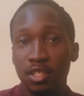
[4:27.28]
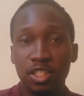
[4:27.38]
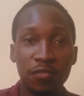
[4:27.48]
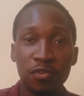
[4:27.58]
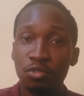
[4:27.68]

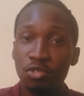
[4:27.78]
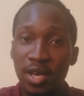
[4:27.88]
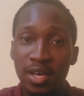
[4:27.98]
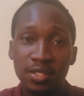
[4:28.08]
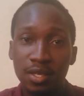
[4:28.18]
Sheffield
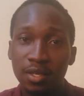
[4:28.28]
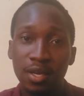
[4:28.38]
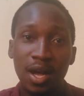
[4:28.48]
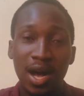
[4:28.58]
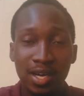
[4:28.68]
United,
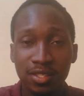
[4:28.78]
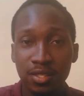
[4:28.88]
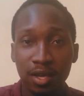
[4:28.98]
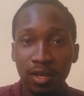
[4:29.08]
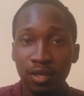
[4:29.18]

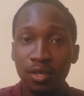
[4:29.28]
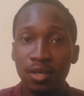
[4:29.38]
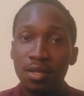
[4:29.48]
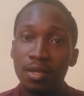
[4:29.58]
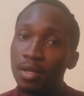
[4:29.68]
Arsenal,
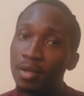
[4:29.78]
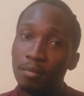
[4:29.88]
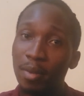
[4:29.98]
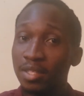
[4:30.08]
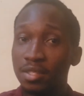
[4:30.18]

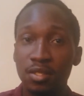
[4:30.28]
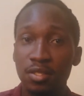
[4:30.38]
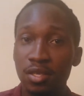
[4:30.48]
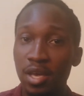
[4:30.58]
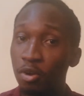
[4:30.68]
Man
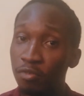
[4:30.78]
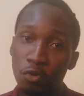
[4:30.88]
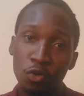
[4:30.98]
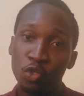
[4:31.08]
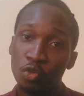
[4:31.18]
City, and of
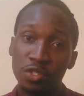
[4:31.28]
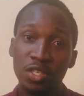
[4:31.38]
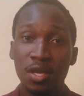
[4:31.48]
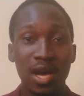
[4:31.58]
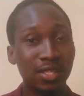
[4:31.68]
course
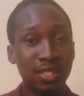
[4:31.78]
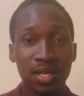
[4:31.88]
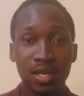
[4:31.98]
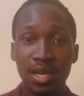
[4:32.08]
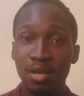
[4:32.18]
say
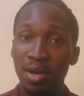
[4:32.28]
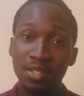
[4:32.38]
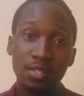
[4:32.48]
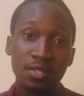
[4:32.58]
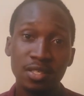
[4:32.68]
Arsenal and
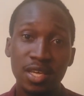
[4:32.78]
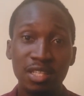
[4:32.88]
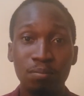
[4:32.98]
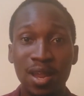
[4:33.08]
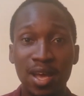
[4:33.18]
Man City
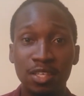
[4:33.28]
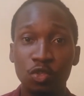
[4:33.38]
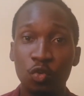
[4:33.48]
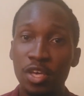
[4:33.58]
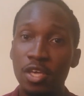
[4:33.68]
get players
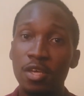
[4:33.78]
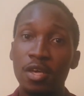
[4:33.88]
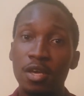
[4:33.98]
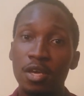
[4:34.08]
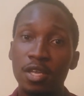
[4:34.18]
we
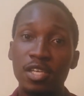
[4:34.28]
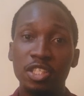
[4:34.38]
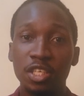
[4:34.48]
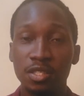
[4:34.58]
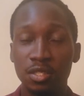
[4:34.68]
they
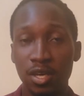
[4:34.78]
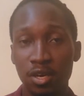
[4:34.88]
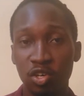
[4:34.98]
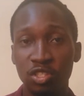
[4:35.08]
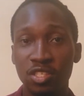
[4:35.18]
chase
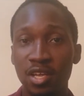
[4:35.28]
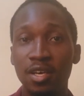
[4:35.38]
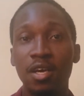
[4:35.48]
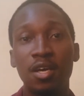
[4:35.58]
records like